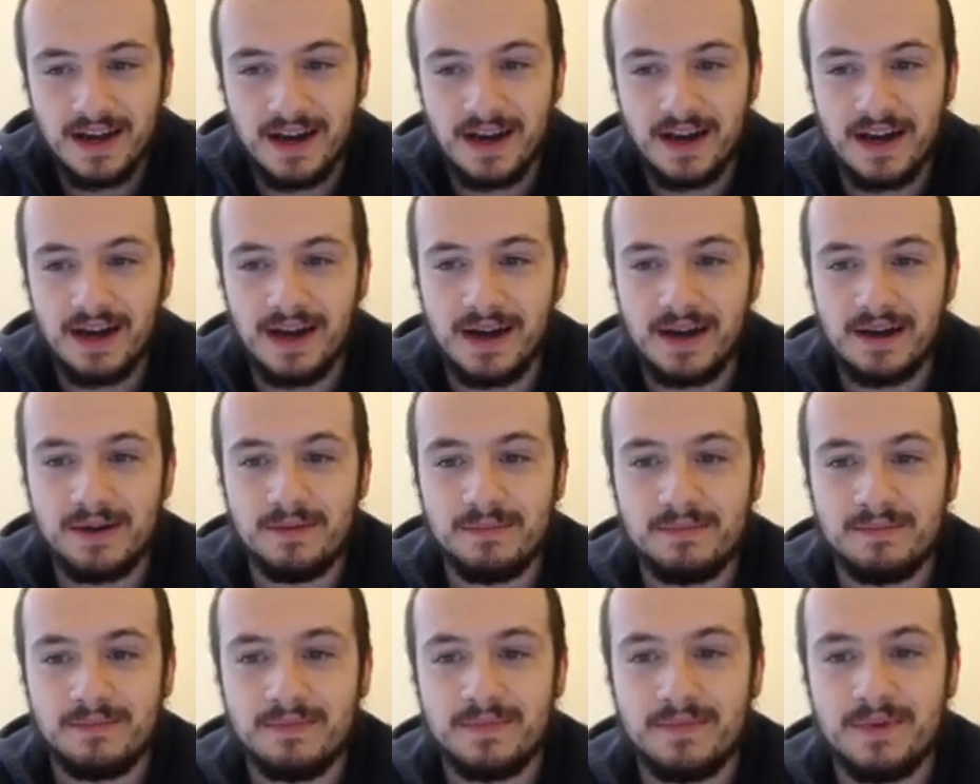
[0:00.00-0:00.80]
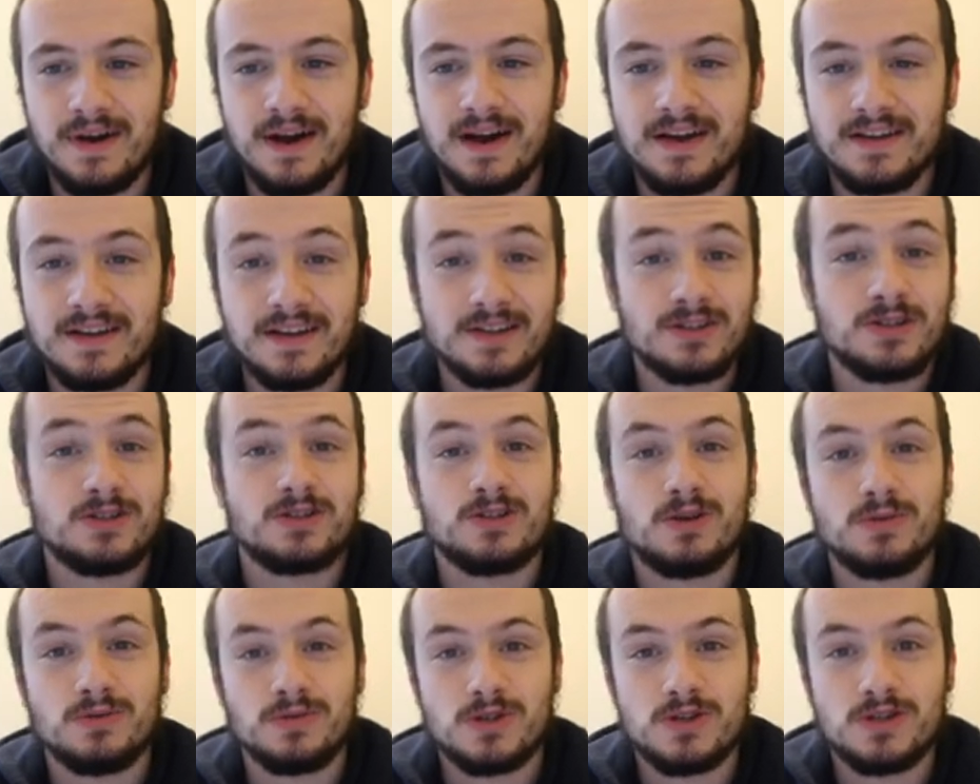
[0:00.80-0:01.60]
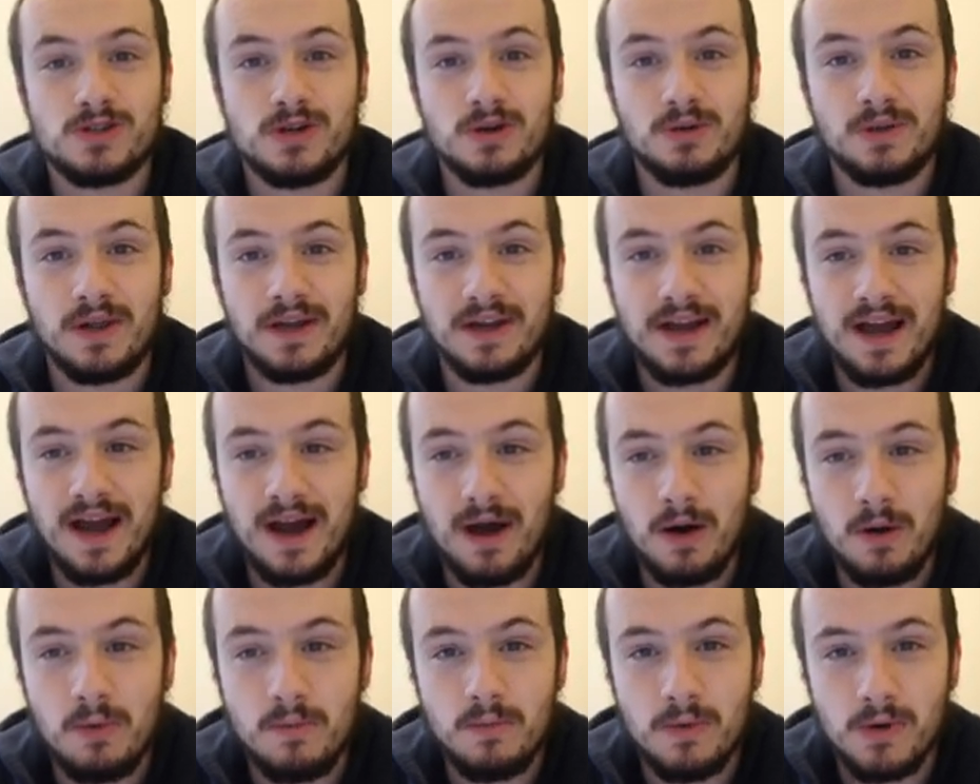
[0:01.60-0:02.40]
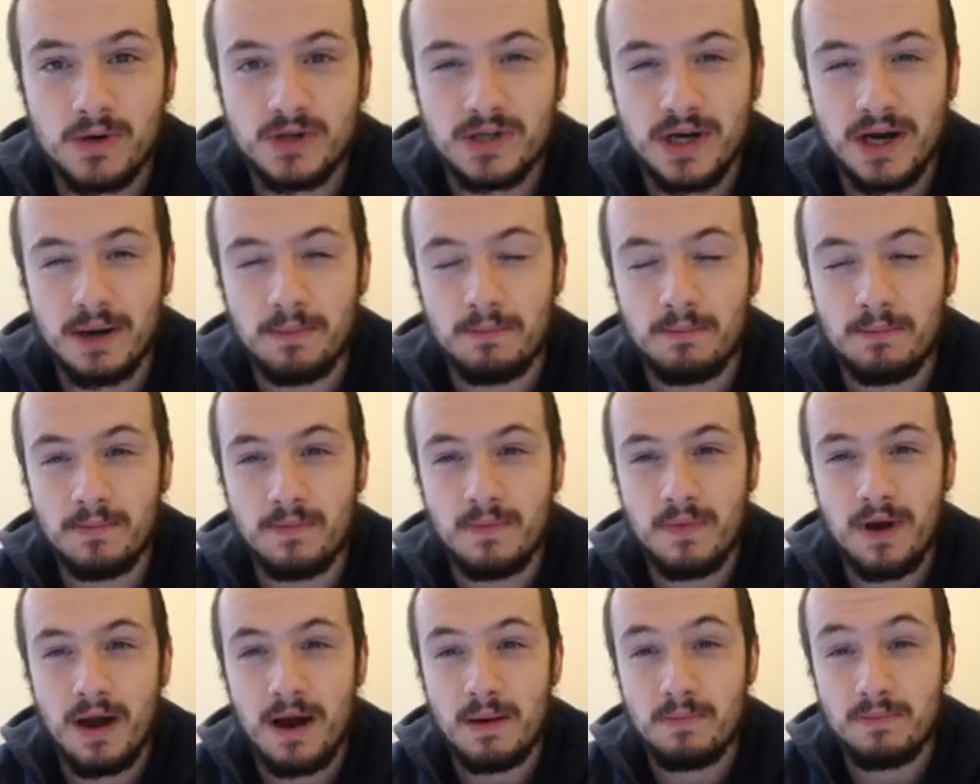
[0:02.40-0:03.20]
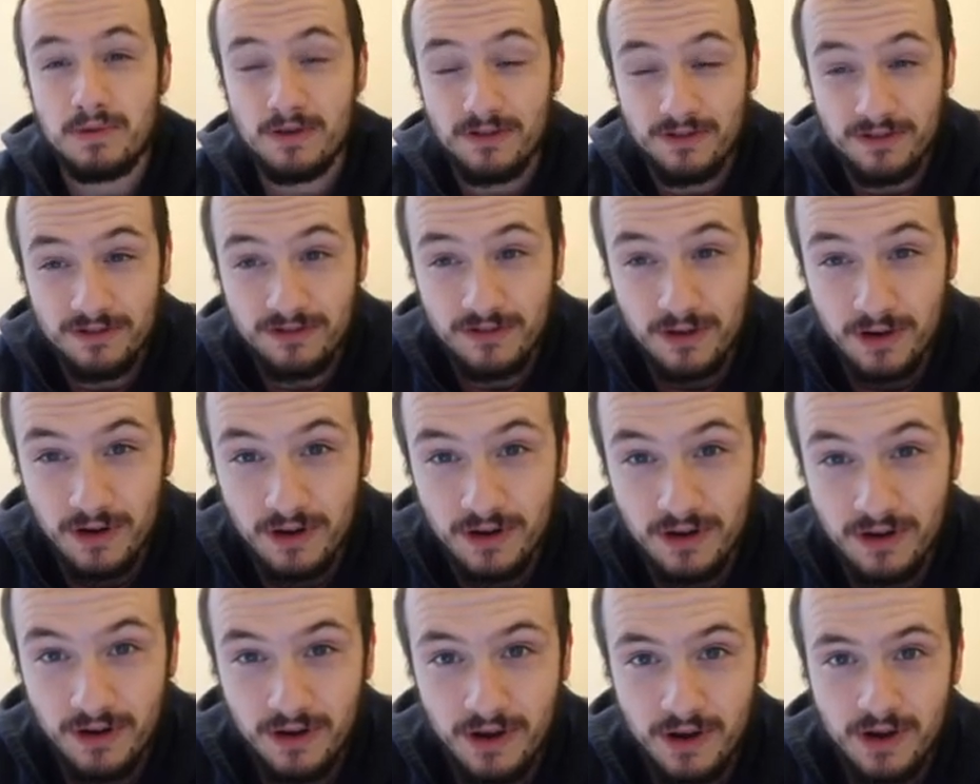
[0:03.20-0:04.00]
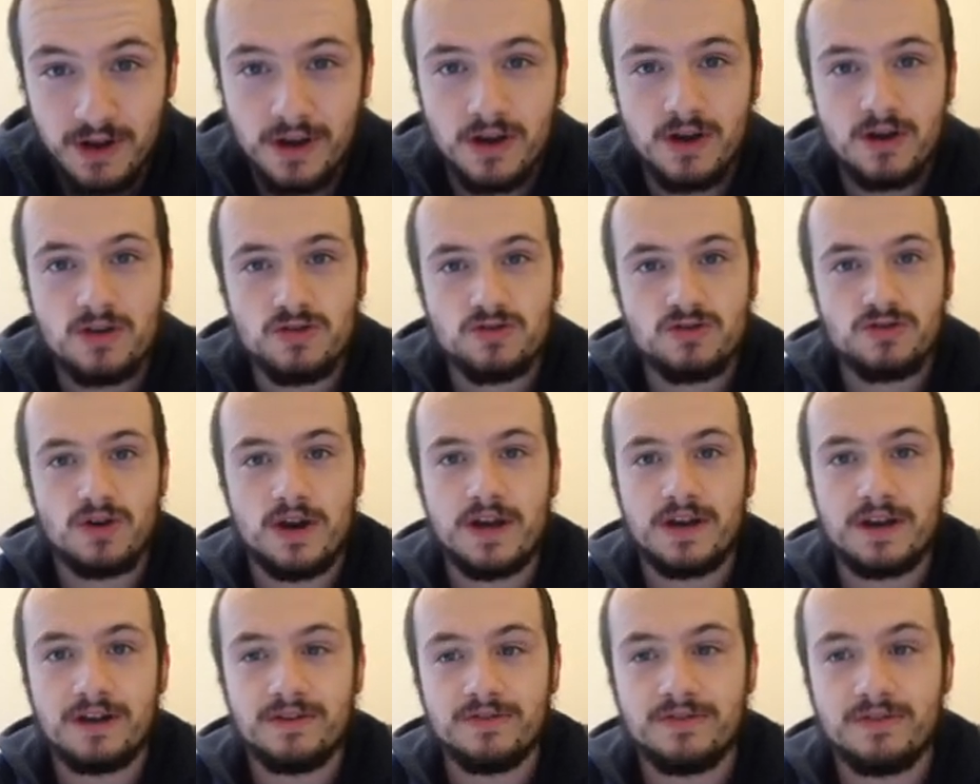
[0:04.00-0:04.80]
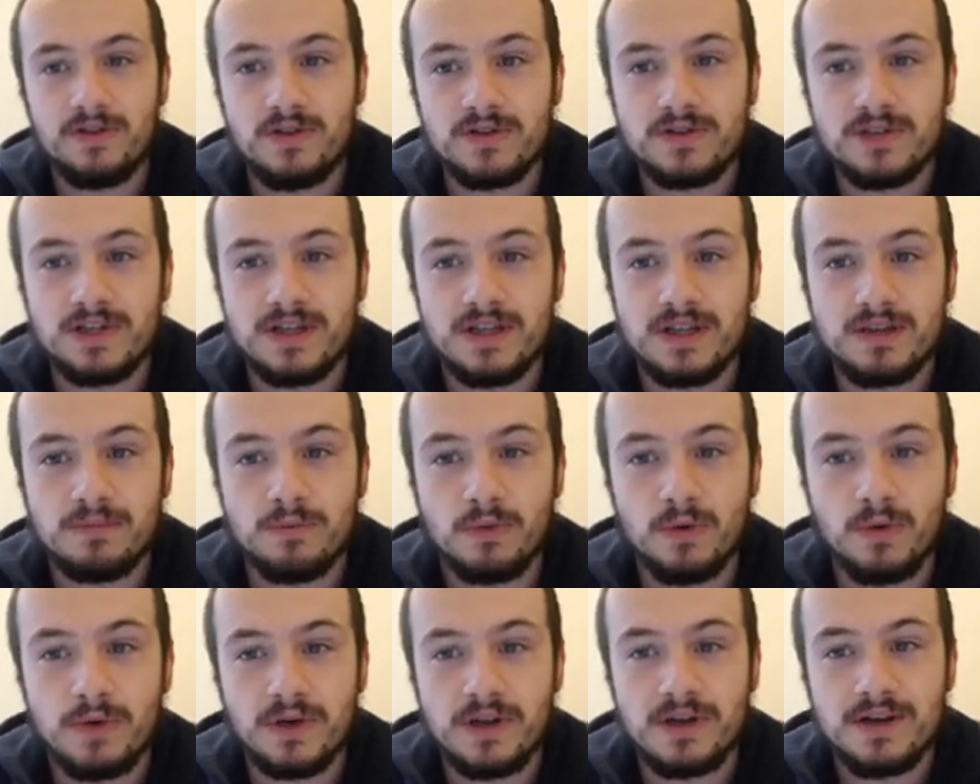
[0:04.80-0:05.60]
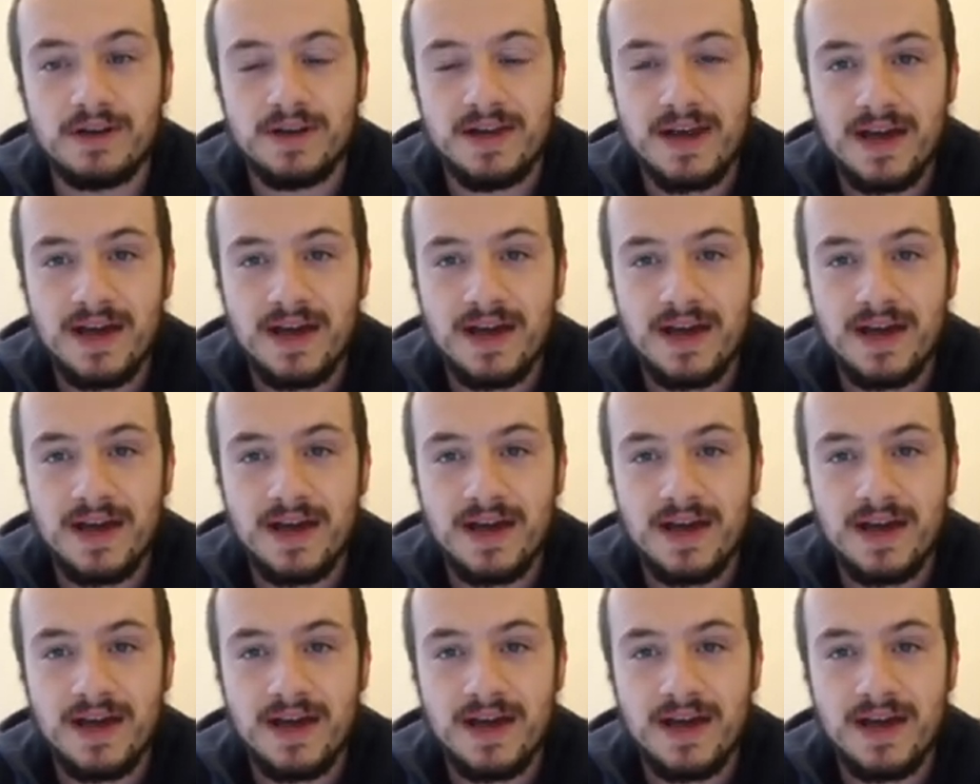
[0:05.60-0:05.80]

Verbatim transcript: um, and that just goes to show like how much I'm I prefer training first thing in the morning.